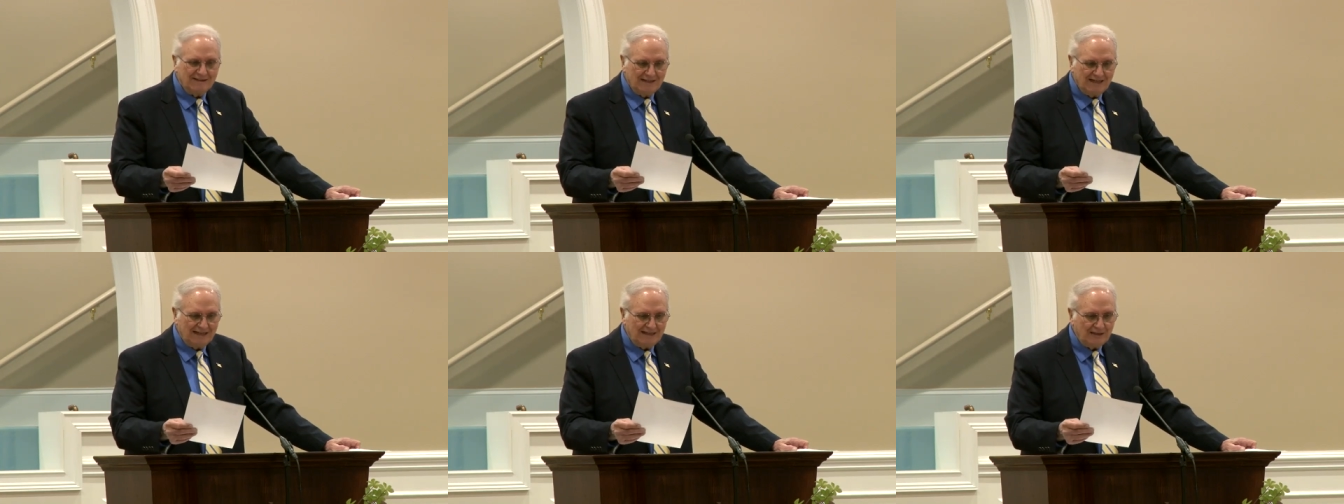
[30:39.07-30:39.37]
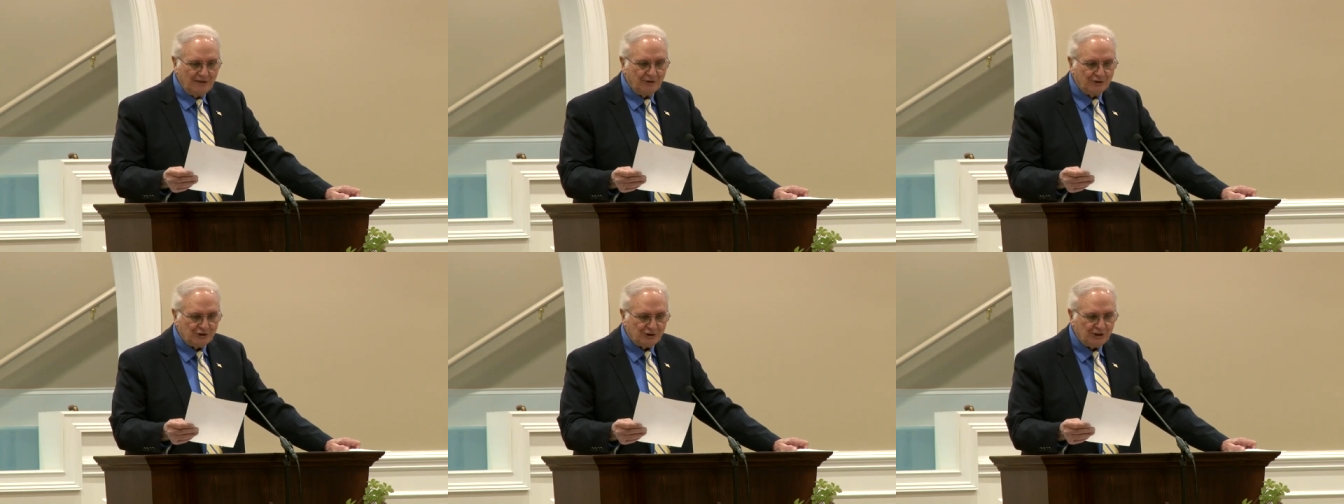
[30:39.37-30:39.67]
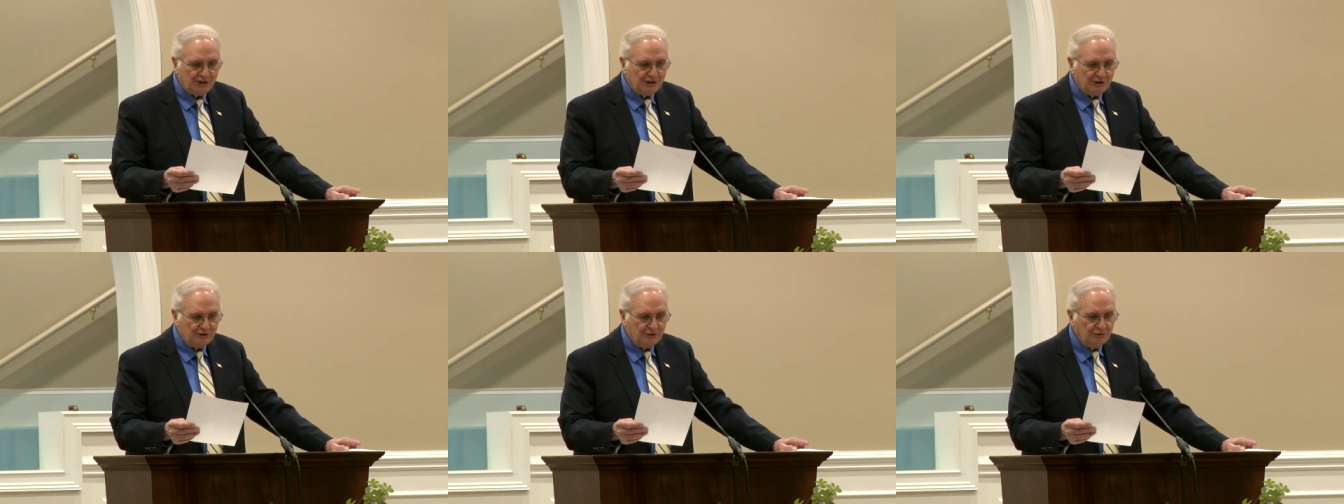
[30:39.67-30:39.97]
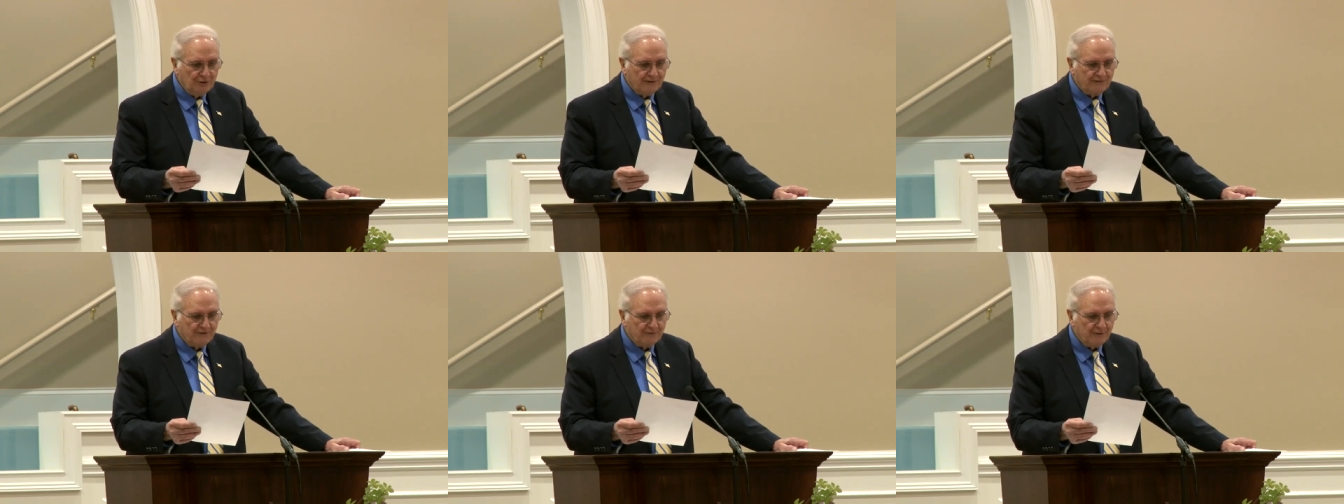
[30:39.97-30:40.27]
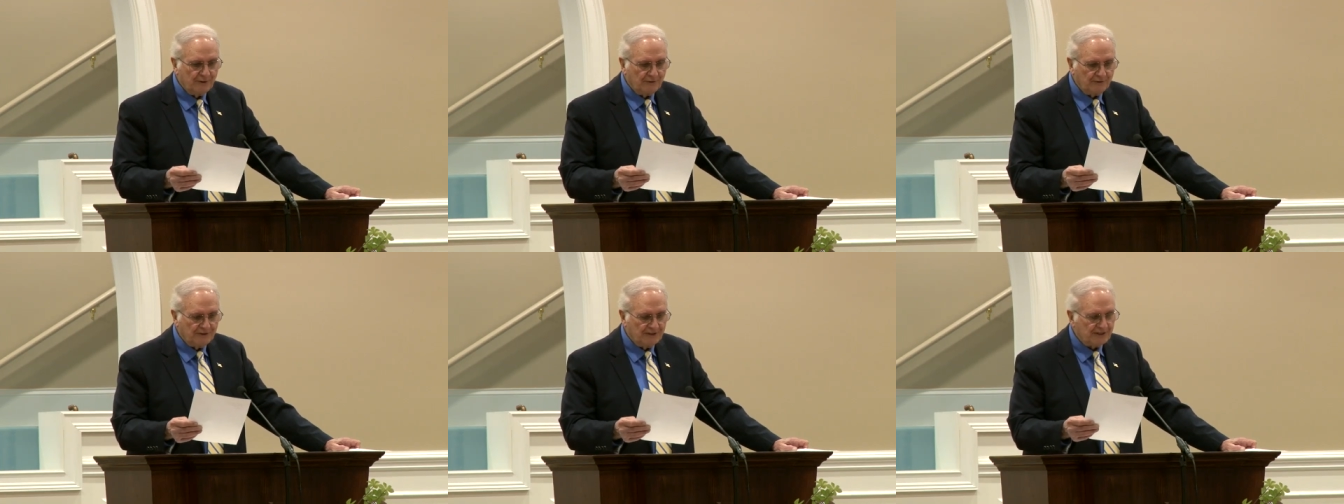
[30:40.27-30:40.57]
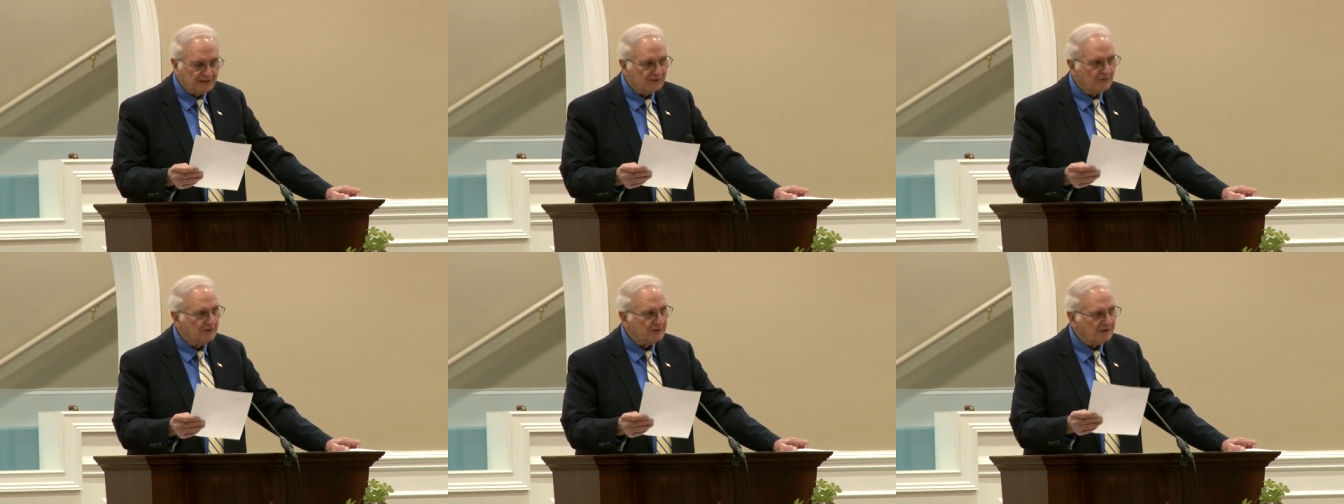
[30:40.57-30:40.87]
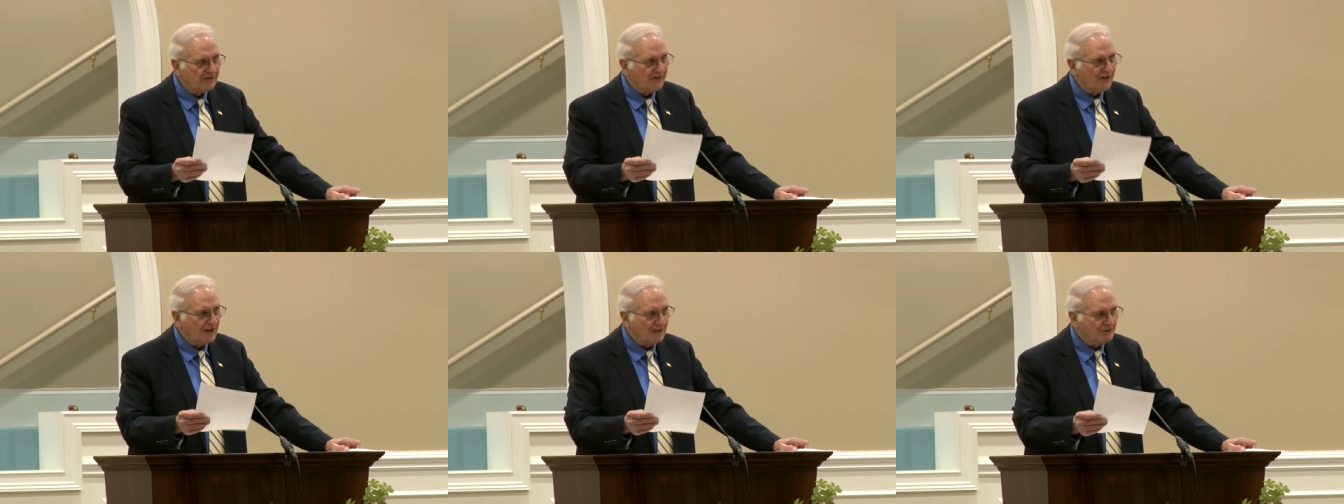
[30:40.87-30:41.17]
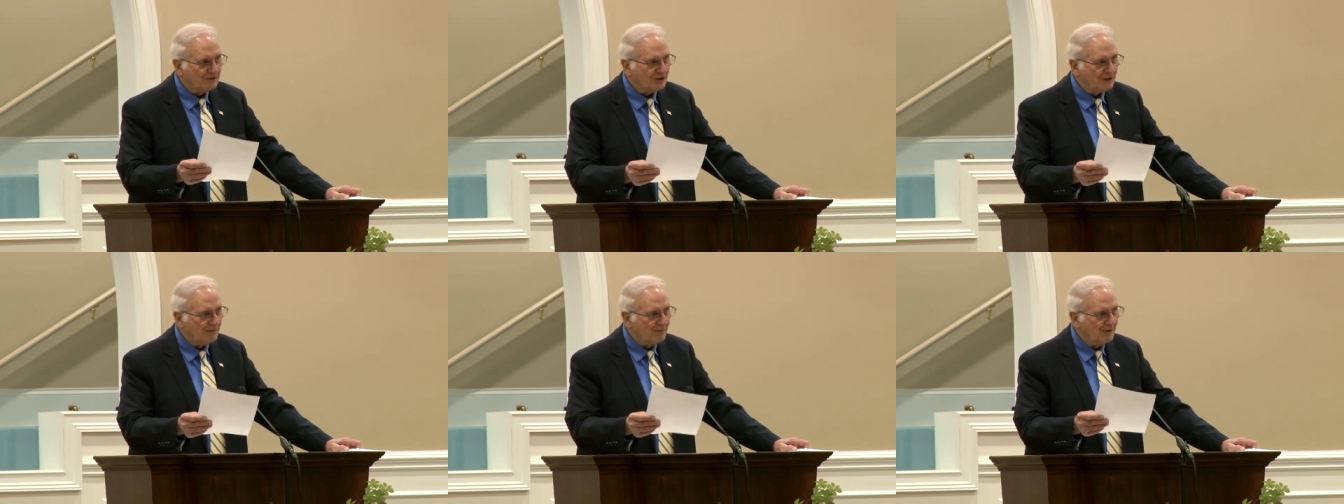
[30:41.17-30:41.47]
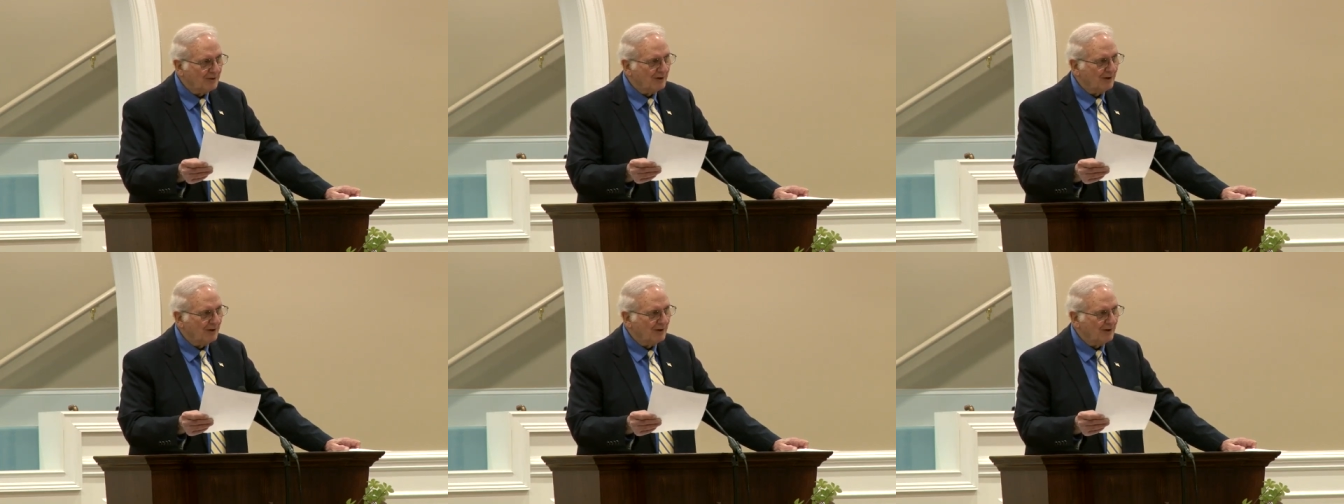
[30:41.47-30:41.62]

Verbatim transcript: that he or she, whoever wrote this, wants fellowship